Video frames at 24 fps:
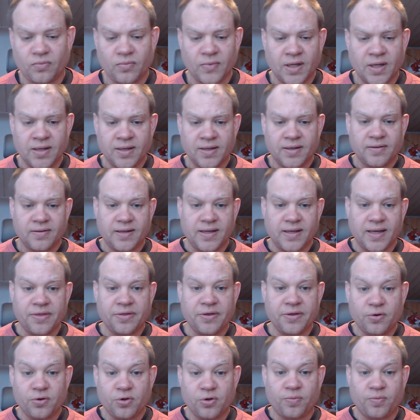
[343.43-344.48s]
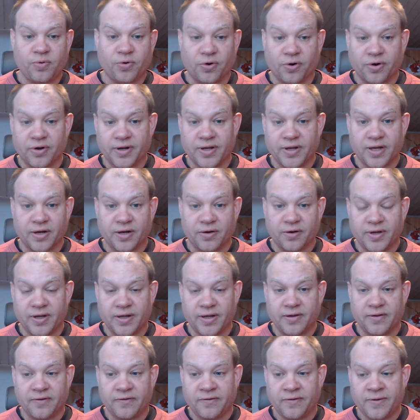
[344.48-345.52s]
The ethical part here
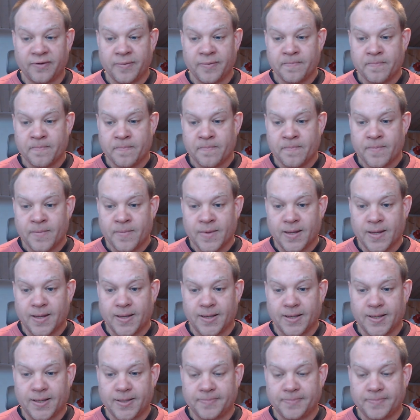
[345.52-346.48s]
is um,